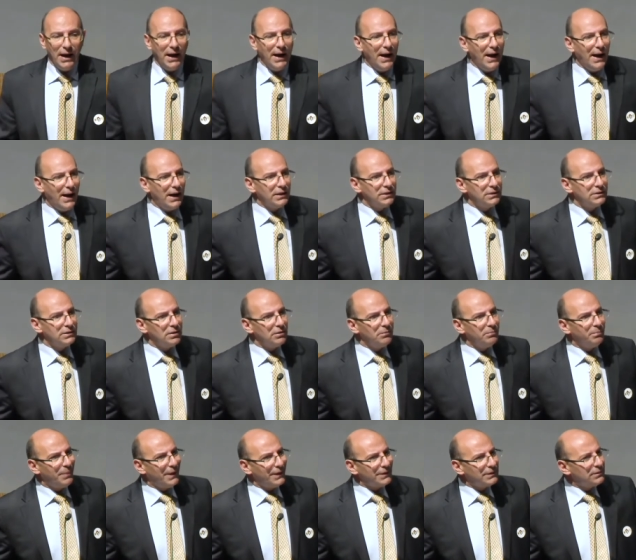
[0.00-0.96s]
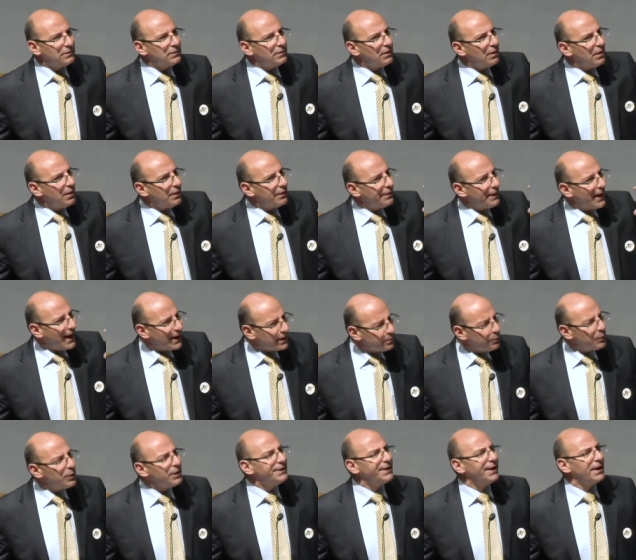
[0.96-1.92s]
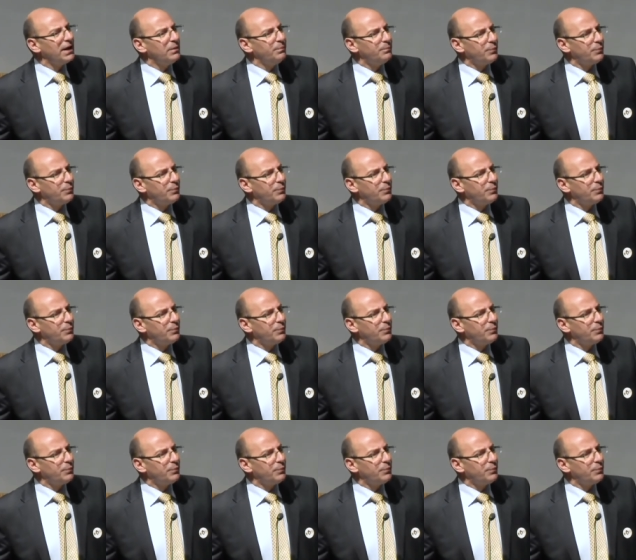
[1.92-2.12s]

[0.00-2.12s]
And, but that political